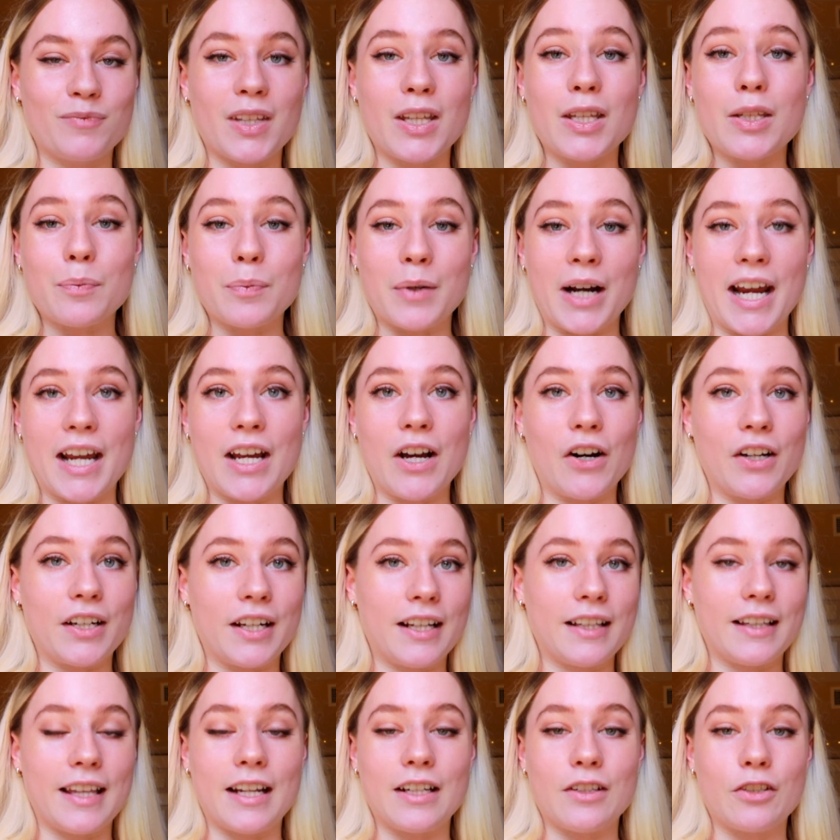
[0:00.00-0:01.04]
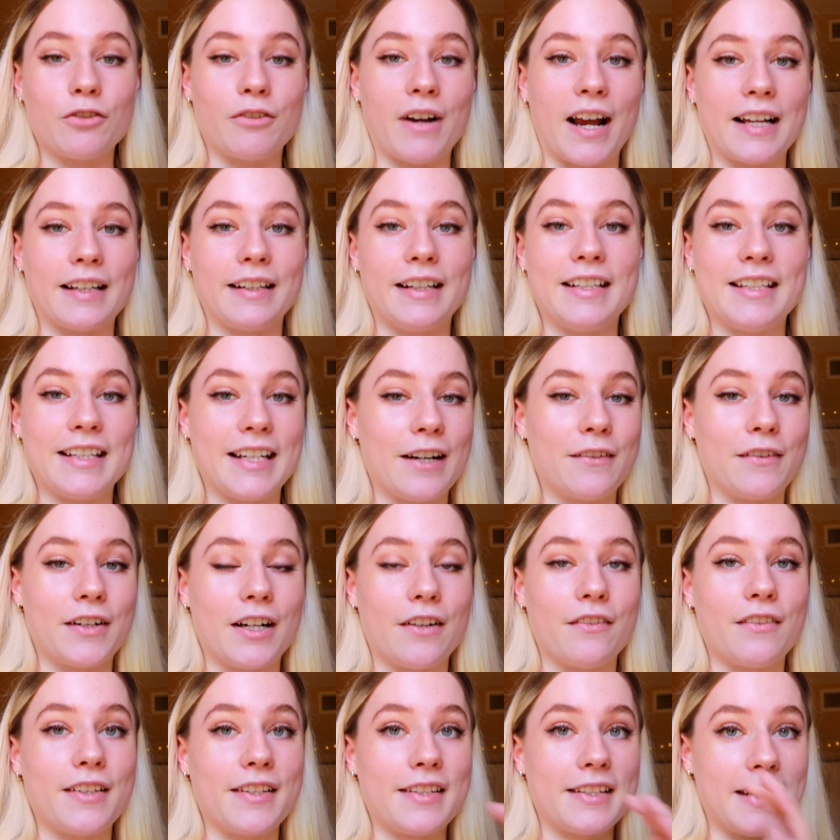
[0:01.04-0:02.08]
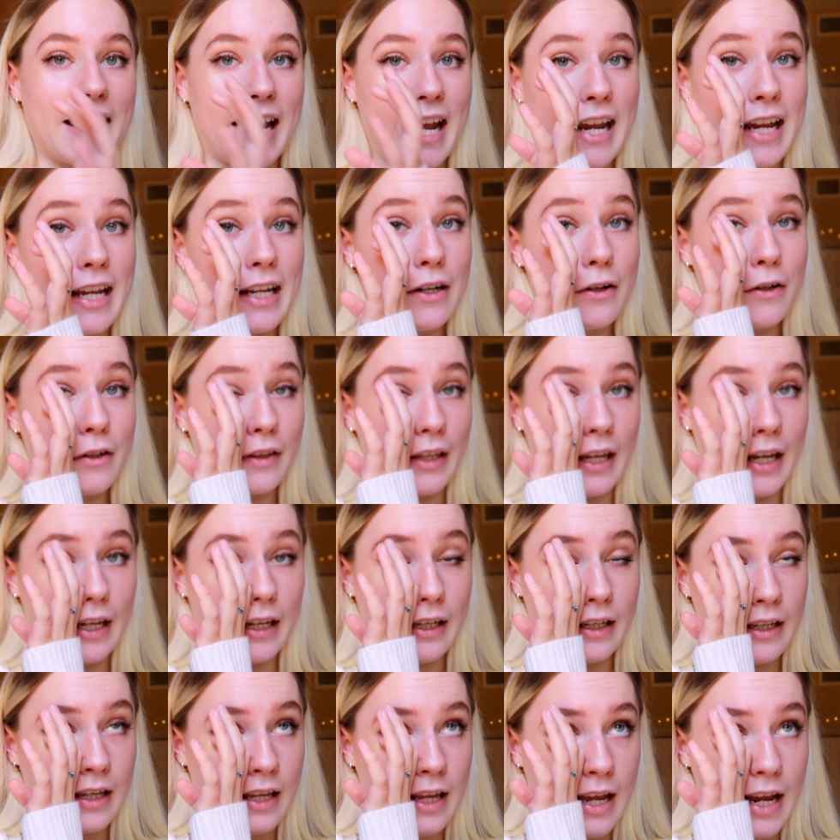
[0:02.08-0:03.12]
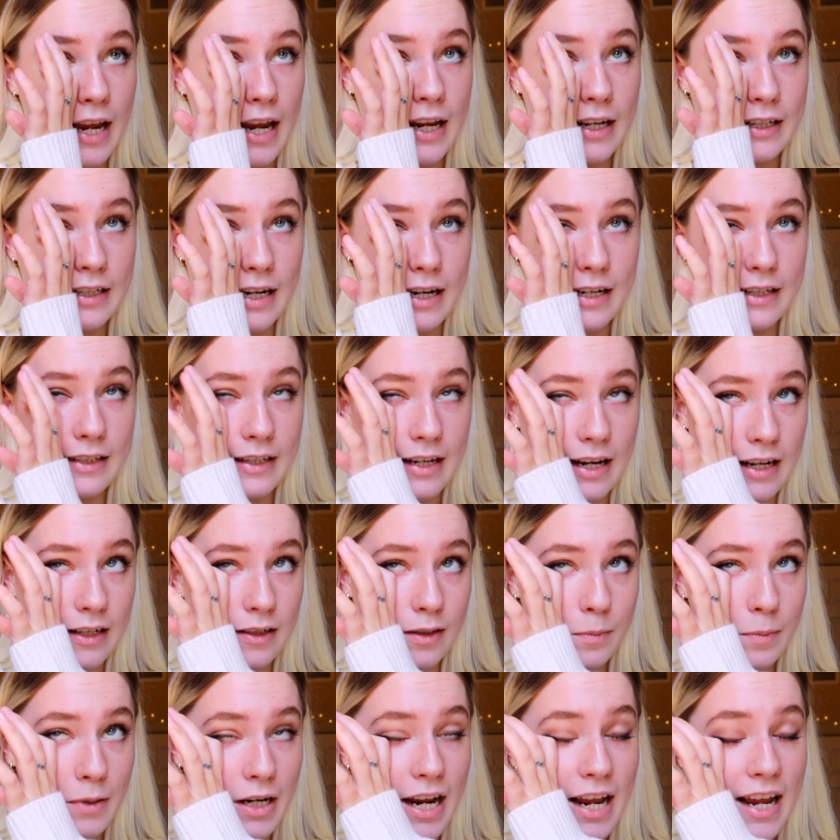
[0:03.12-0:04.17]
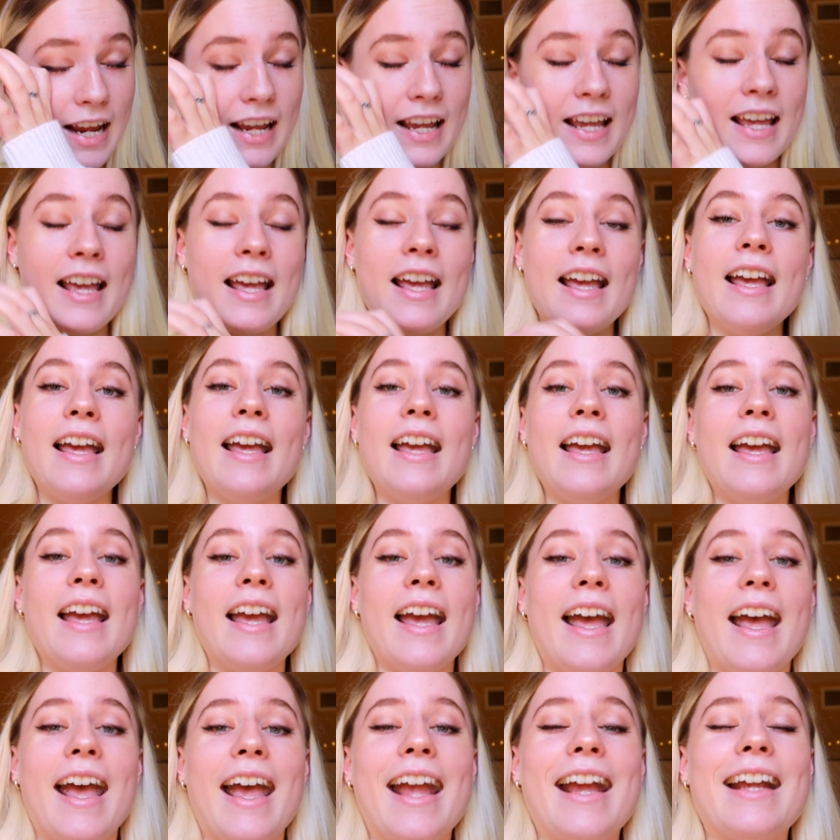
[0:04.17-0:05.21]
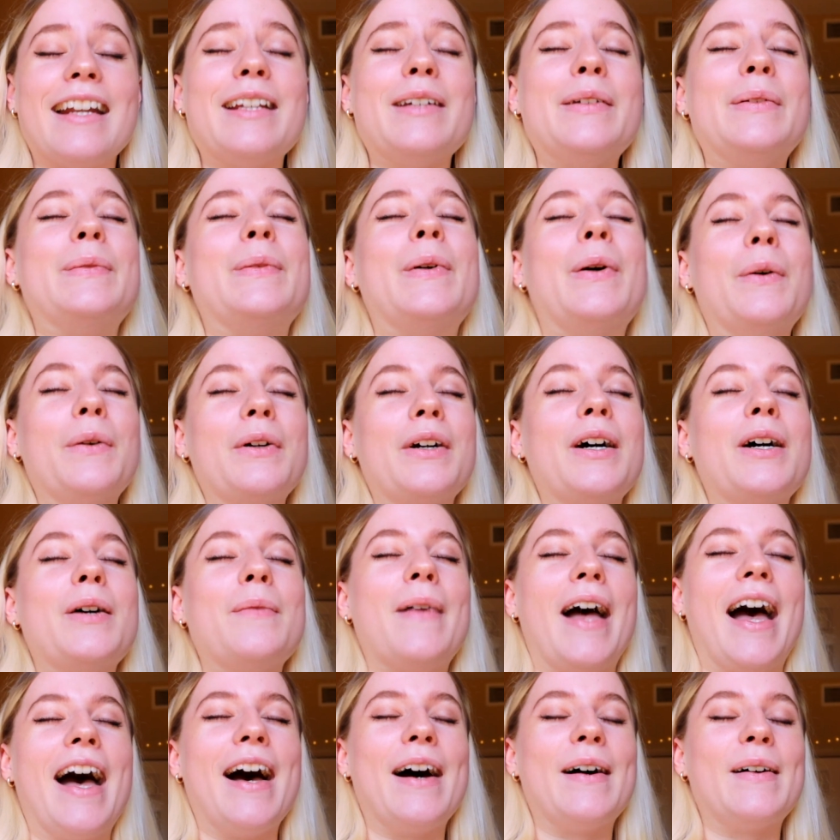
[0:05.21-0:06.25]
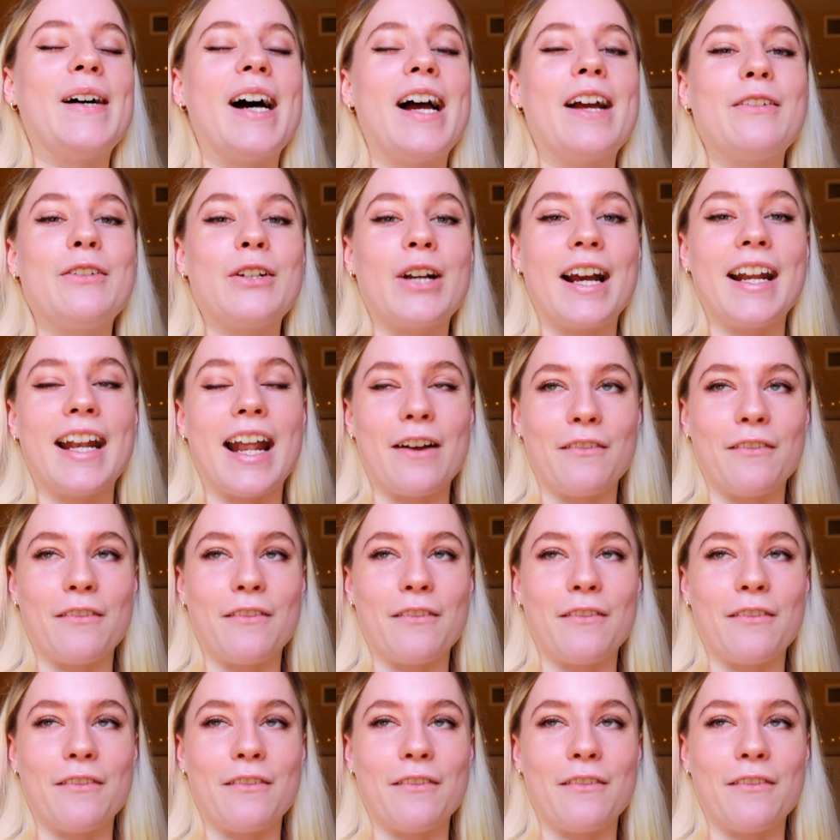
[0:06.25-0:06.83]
spray on it like directly to get rid of the stain or like anti-stain spray. And it won't come out. I've tried